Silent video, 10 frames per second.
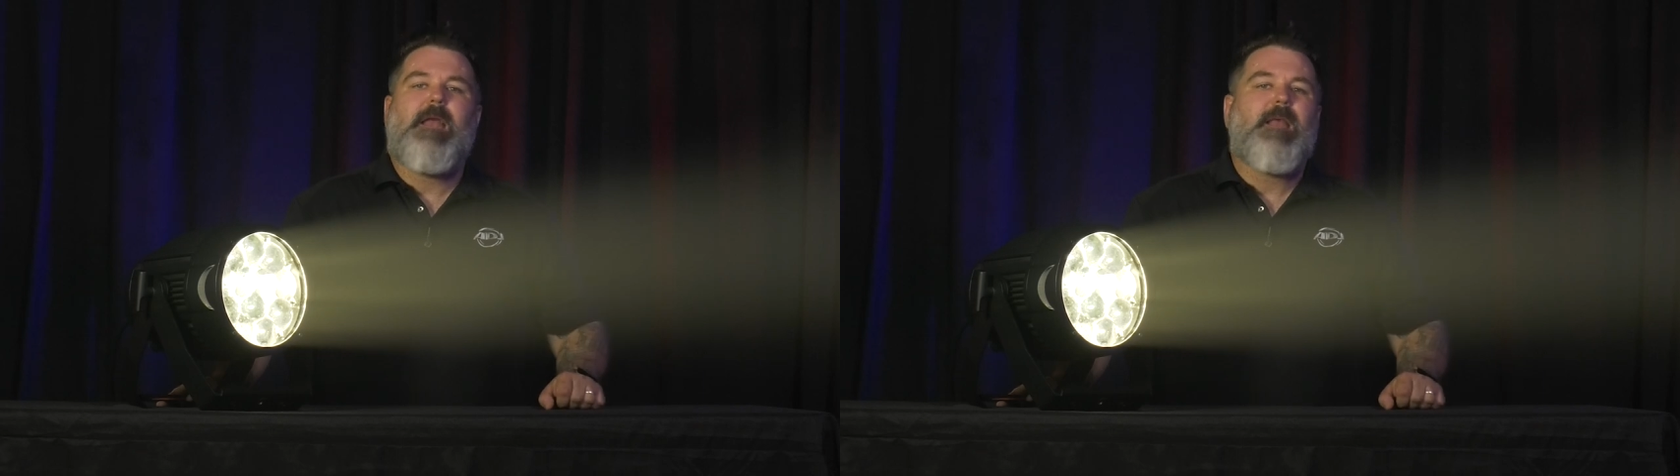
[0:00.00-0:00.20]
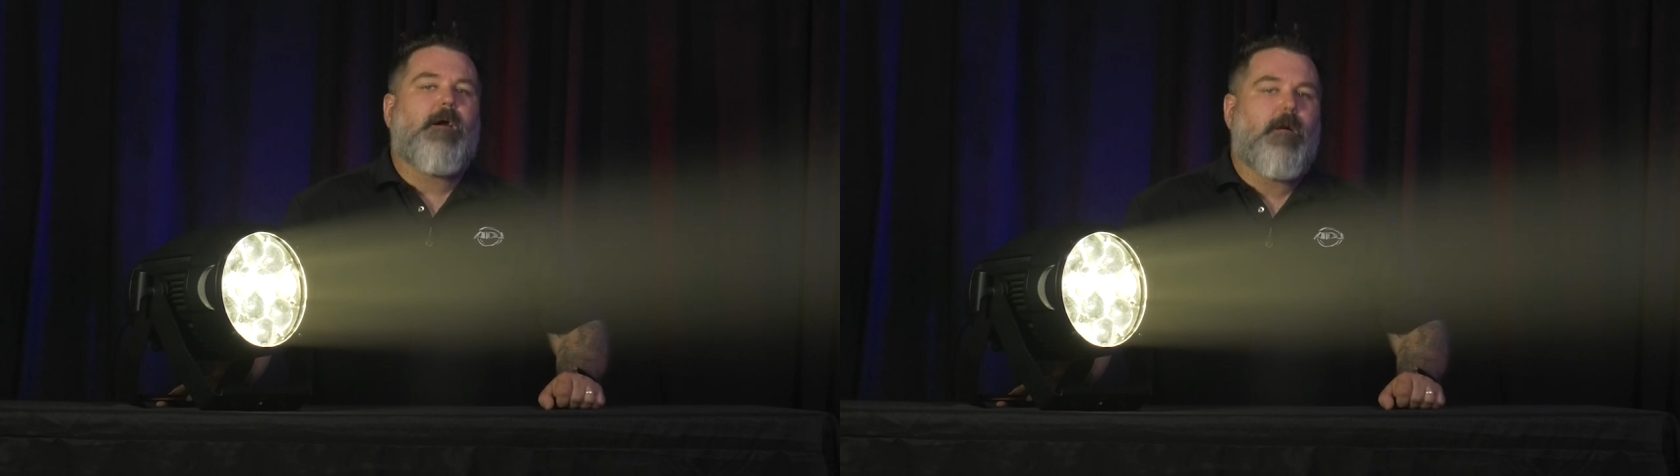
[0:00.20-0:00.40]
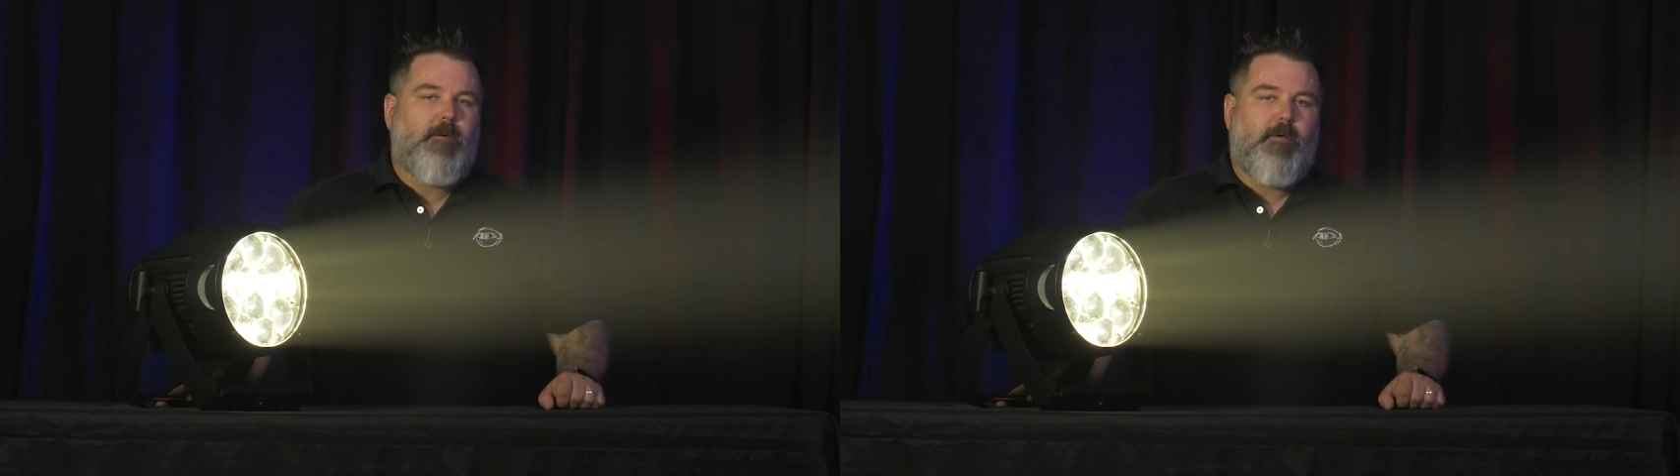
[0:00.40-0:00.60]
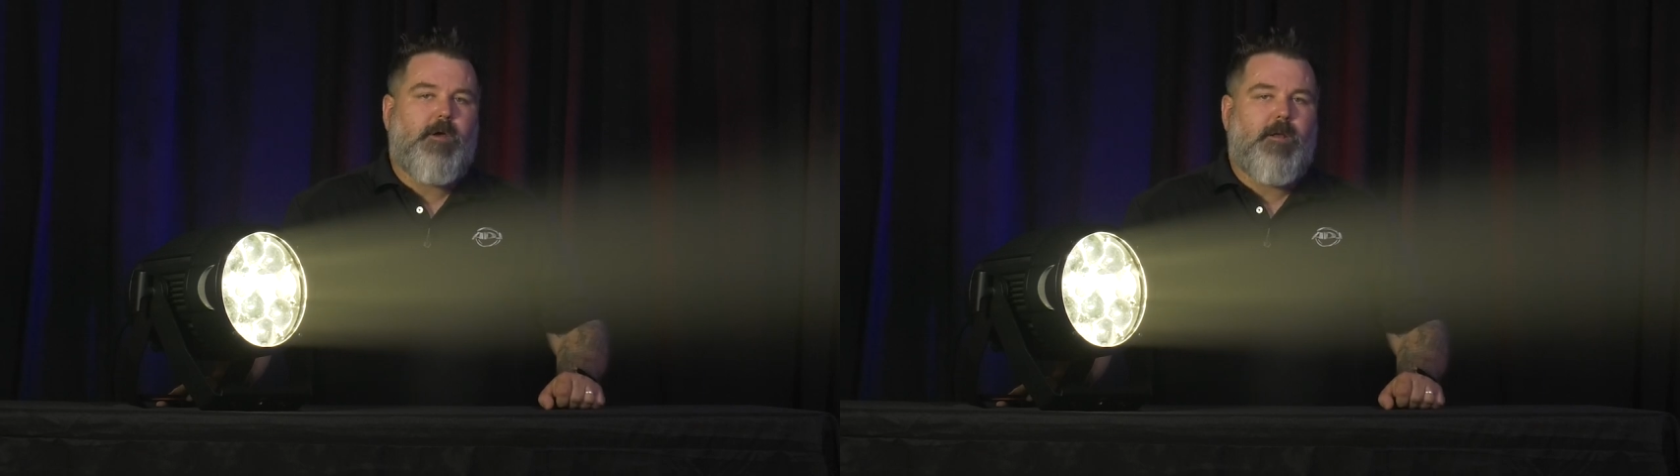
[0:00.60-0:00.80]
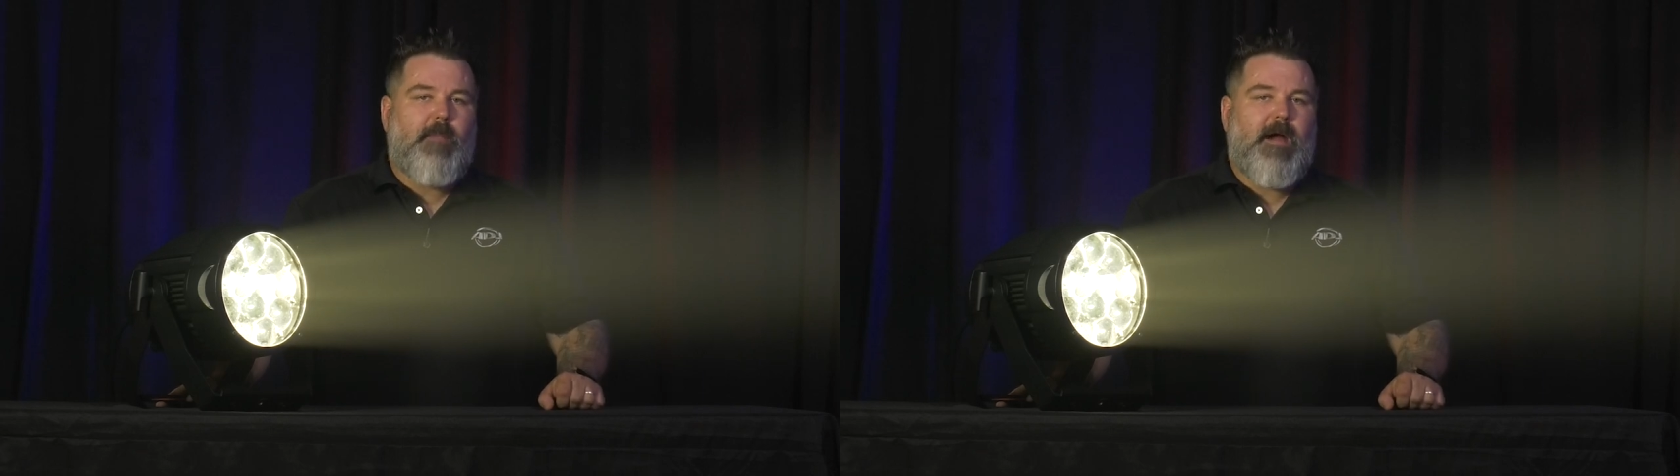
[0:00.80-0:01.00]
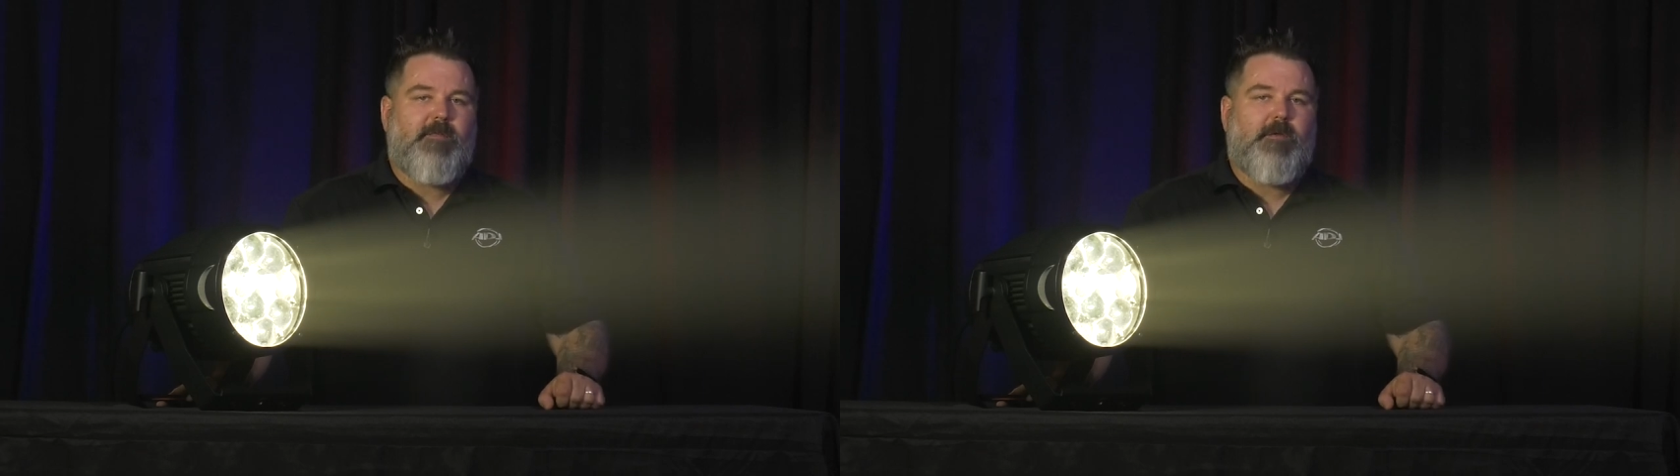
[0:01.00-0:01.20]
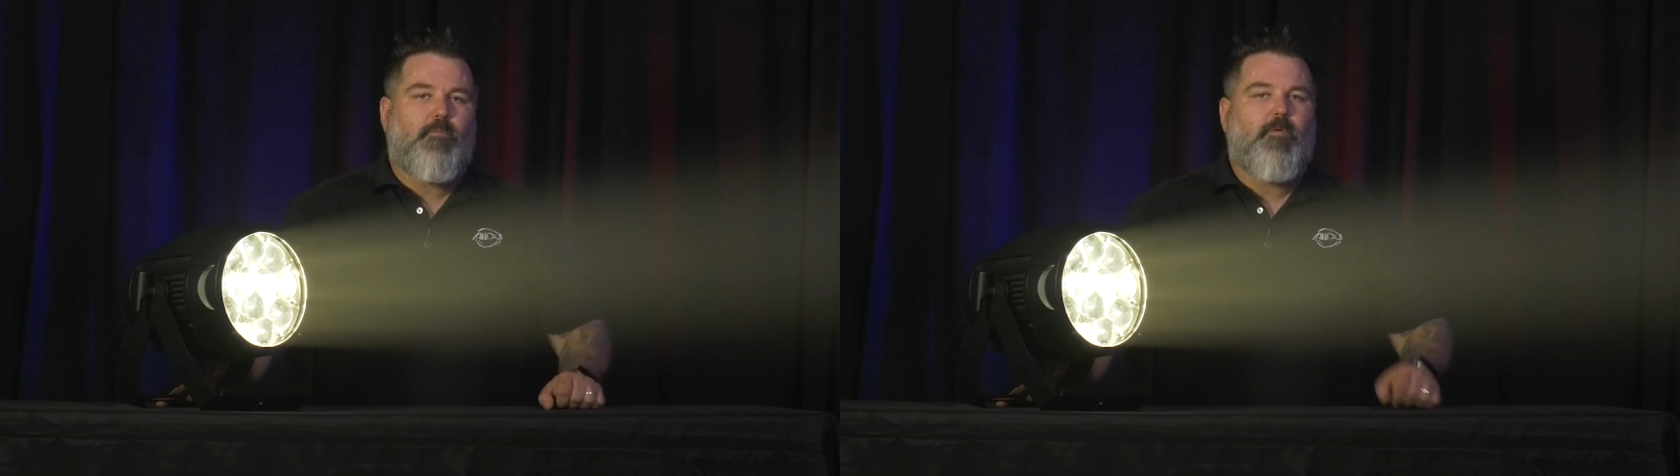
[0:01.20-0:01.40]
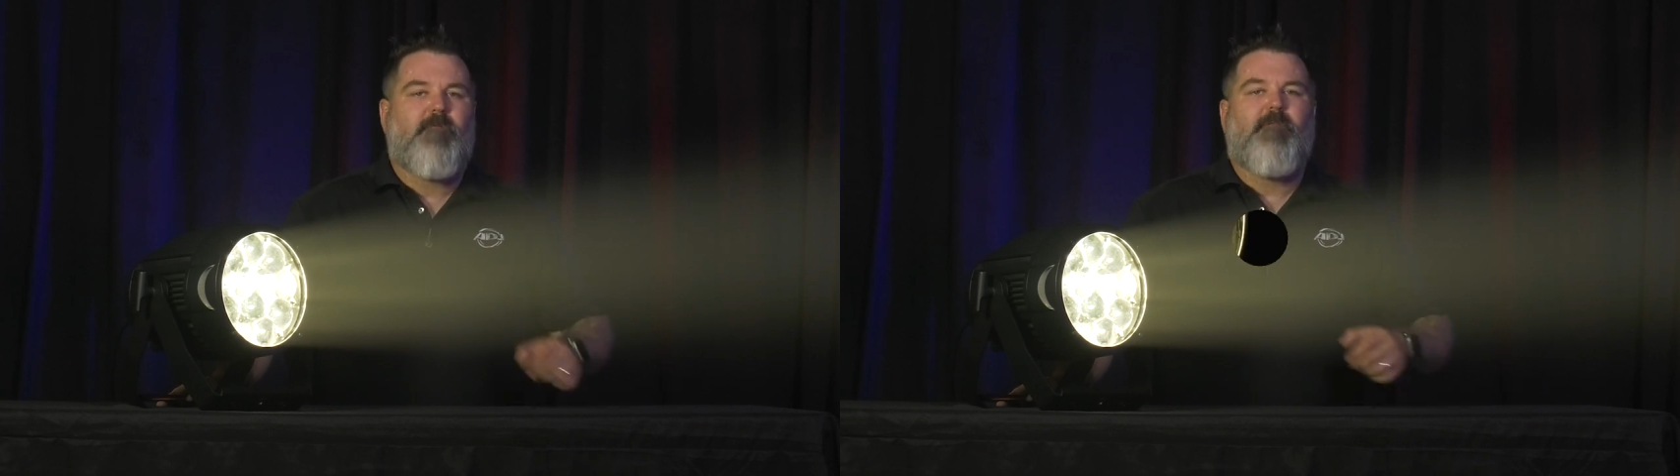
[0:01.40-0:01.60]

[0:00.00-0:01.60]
any color you could imagine with